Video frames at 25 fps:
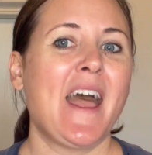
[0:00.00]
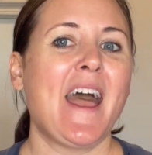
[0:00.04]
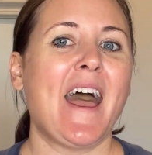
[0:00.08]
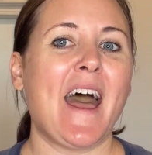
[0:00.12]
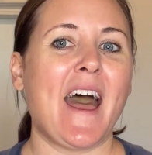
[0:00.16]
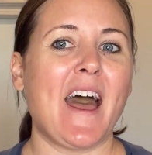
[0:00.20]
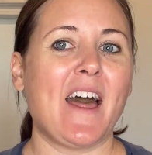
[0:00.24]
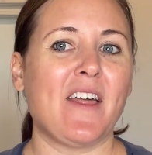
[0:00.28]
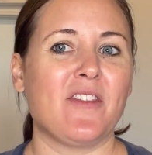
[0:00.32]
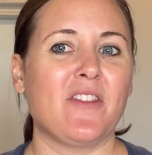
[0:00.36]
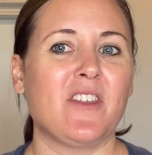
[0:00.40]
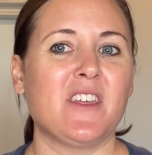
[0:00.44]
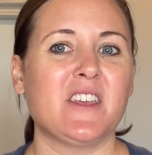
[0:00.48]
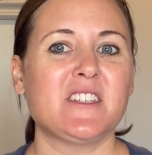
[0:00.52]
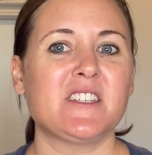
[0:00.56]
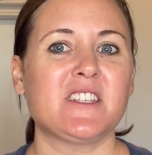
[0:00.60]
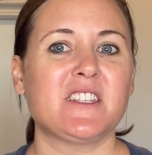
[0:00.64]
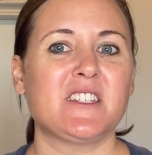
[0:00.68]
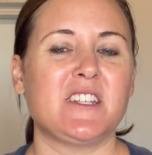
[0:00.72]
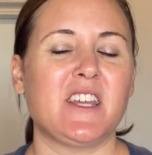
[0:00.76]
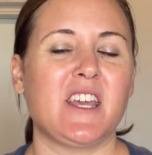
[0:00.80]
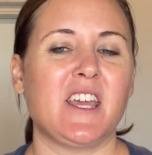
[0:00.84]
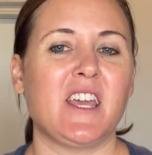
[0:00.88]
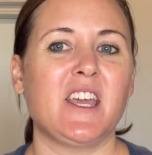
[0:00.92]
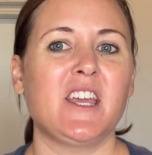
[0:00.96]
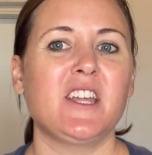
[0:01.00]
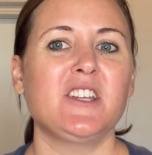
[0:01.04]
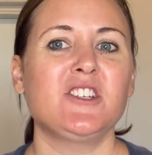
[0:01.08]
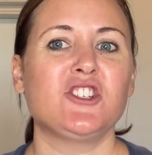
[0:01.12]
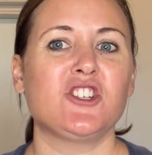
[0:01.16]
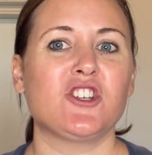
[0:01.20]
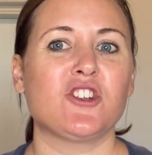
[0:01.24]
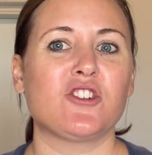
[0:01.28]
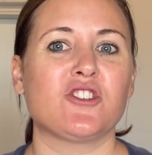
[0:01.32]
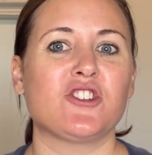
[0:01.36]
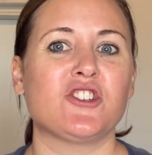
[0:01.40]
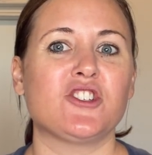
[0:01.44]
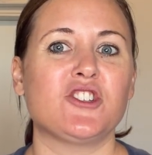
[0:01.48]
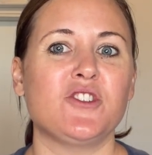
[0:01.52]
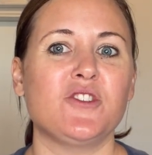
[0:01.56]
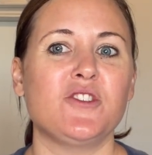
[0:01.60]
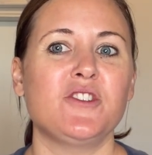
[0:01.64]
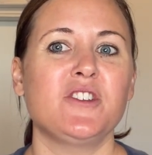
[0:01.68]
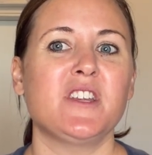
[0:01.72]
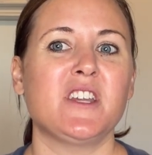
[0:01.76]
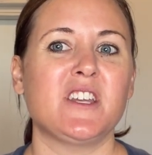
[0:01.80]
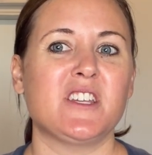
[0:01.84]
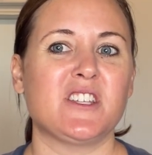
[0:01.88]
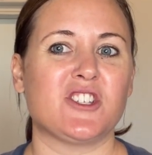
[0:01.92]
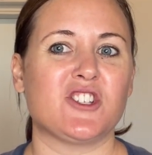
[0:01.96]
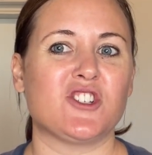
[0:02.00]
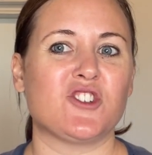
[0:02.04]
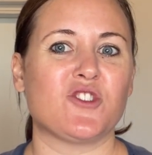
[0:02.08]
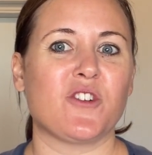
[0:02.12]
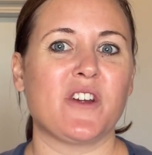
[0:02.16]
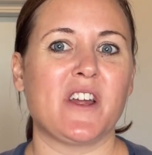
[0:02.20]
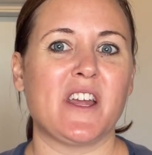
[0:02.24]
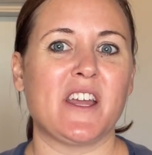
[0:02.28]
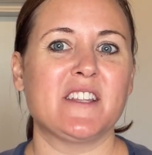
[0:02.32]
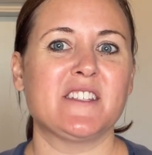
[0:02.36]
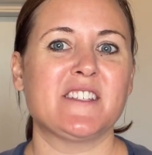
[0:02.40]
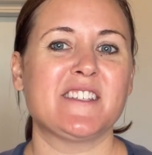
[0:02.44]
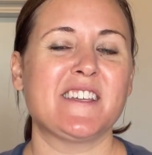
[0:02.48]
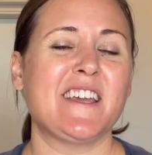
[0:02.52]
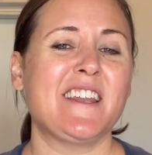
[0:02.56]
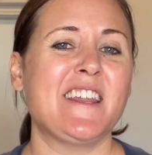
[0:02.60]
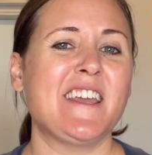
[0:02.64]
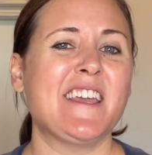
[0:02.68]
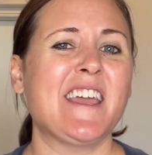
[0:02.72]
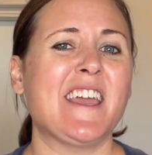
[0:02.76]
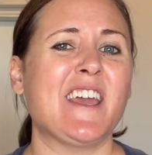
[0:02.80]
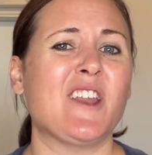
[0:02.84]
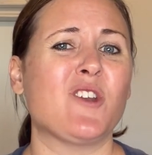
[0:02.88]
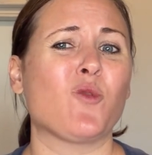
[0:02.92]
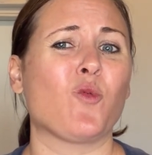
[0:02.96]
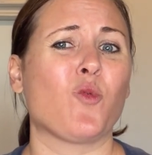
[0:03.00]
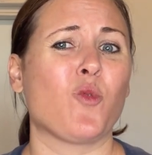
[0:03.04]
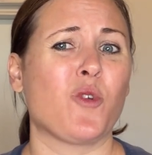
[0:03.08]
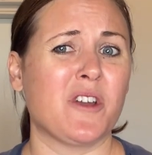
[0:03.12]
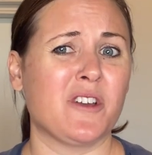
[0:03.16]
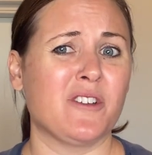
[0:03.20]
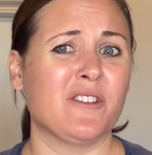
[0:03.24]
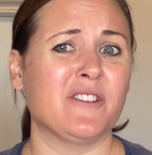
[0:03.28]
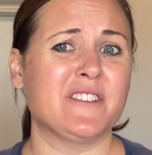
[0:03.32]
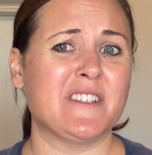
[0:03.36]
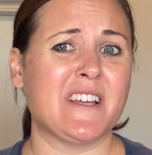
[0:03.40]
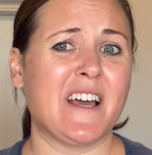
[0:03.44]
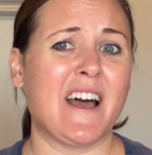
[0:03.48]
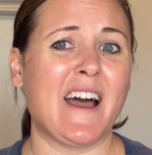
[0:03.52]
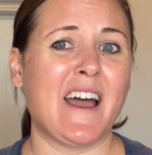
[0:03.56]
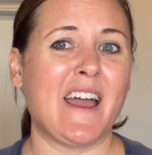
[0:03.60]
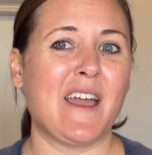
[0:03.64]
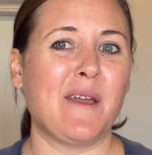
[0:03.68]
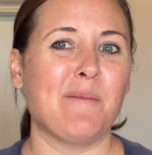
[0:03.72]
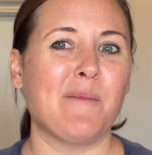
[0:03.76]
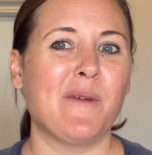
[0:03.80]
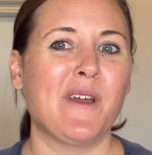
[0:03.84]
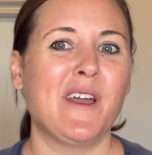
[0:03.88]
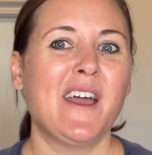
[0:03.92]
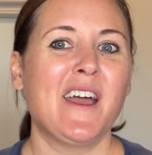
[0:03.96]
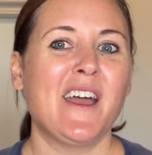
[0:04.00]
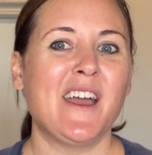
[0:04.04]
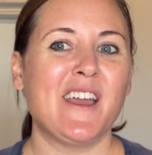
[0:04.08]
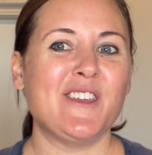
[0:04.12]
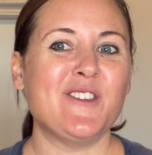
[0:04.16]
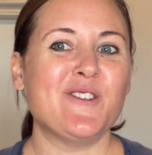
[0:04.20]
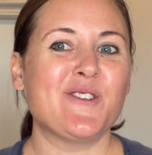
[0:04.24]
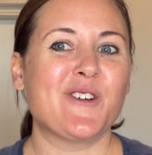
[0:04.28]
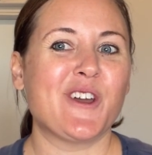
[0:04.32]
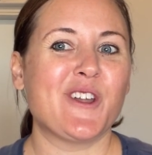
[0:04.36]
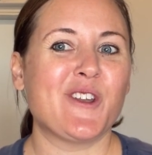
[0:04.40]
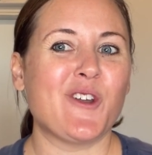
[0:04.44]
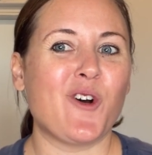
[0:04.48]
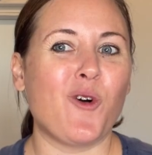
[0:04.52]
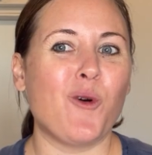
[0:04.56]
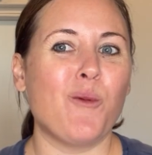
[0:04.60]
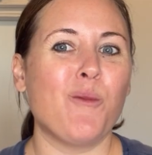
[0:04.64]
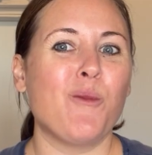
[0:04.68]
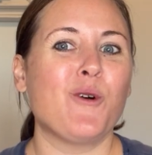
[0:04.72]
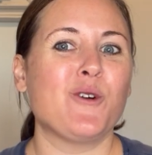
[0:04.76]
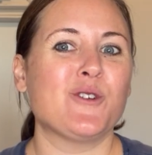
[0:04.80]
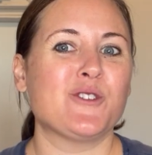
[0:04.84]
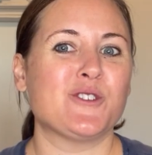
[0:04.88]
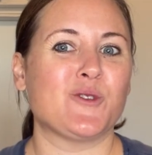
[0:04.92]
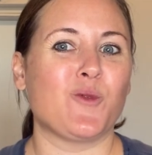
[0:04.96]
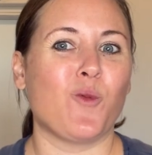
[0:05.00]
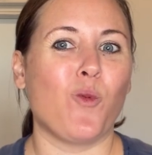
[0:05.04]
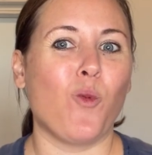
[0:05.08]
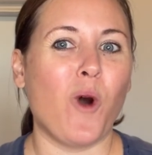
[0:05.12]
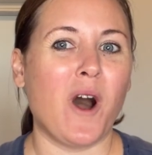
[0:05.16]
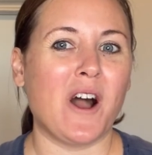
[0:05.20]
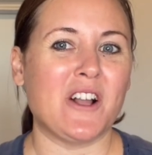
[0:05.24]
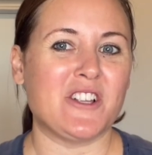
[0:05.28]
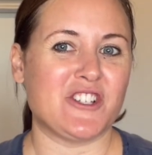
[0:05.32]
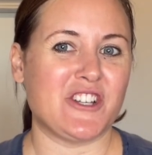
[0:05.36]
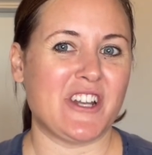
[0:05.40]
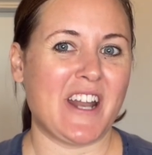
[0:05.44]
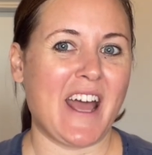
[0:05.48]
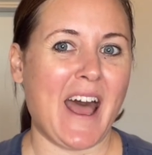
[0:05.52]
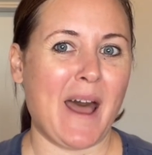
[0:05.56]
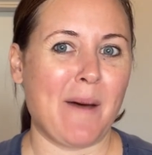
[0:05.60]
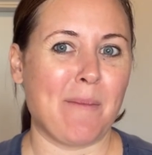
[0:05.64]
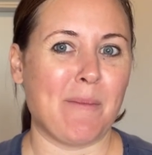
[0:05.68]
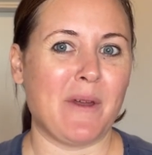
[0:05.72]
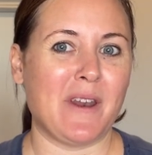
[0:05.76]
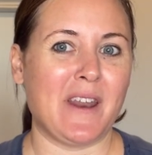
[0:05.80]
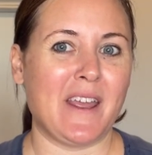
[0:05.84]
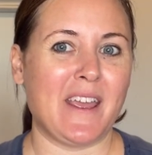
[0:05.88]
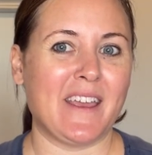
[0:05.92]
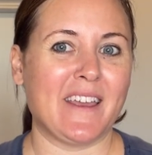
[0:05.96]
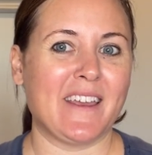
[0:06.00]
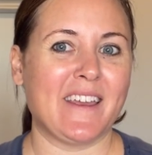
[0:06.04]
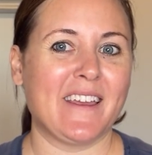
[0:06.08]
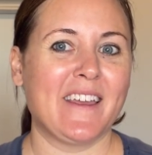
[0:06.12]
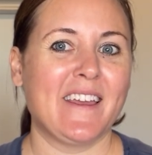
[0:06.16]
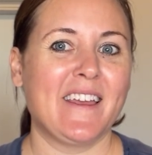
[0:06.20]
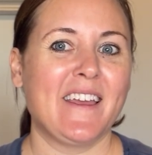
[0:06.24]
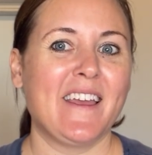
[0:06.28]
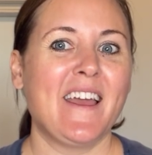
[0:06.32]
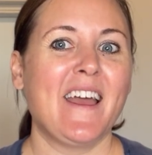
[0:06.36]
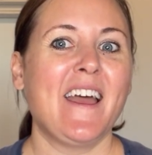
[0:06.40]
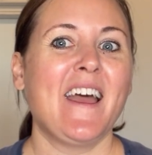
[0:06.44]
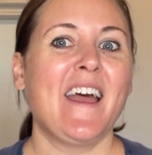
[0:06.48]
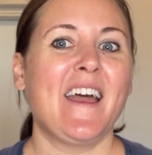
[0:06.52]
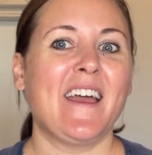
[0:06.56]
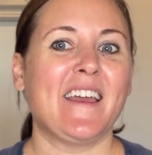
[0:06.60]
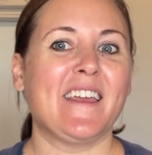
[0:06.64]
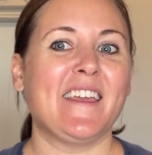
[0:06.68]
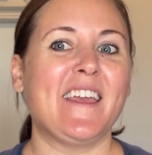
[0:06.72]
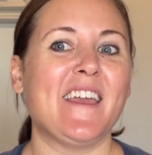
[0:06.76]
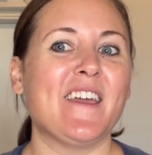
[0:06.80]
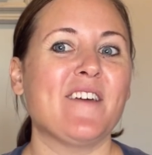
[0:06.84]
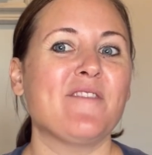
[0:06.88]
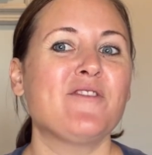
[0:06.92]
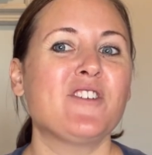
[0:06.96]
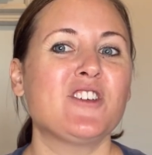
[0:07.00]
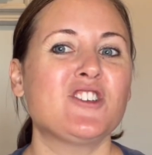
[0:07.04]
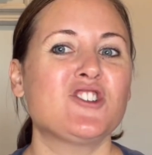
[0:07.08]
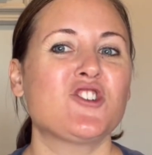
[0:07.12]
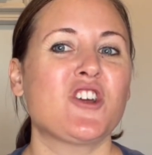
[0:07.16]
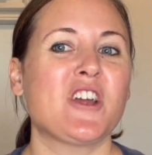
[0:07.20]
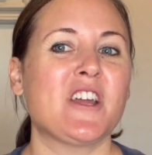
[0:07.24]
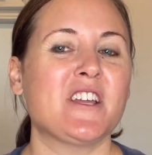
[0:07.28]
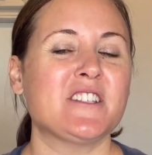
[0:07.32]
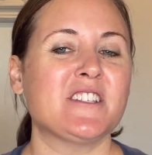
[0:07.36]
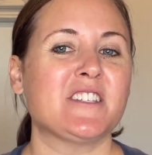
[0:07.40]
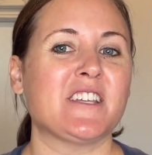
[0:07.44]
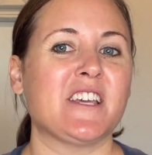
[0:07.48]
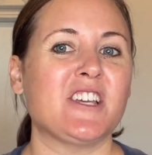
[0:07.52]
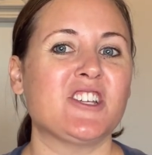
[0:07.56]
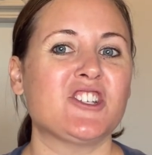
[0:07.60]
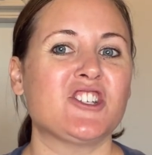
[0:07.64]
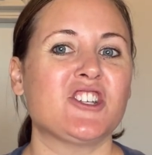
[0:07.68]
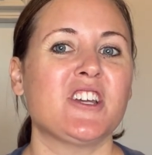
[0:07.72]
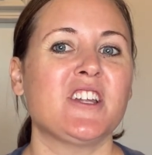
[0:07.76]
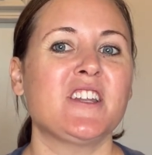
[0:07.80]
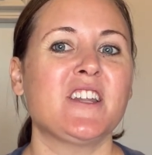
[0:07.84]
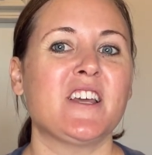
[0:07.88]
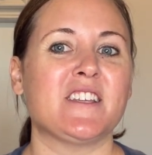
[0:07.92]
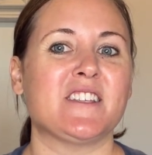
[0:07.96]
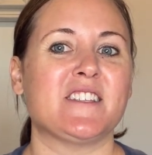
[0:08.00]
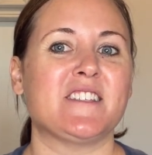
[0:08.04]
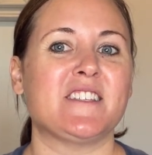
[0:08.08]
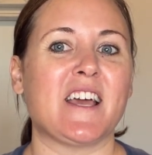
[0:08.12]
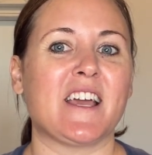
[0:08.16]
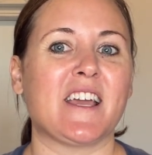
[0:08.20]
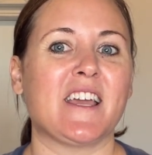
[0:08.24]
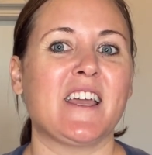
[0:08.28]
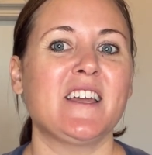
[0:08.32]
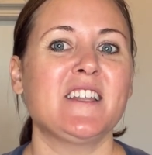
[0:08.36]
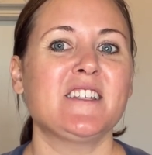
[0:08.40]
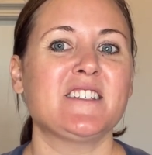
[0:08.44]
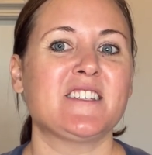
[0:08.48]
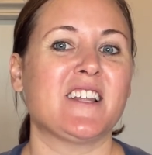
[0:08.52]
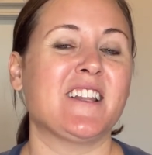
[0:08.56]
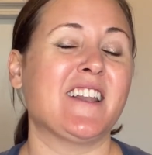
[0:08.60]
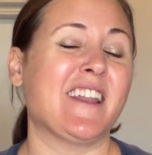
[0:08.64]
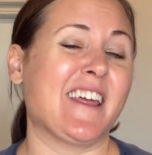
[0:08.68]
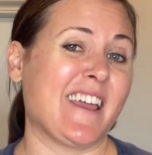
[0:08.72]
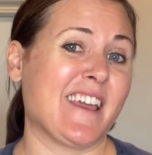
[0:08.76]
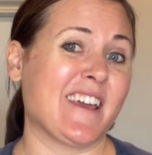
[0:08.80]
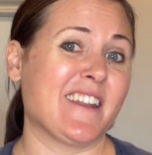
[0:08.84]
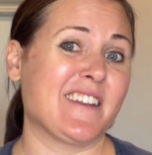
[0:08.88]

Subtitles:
At this stage, your student is translating in real time. You can almost watch it happening. Give the translation a second to land.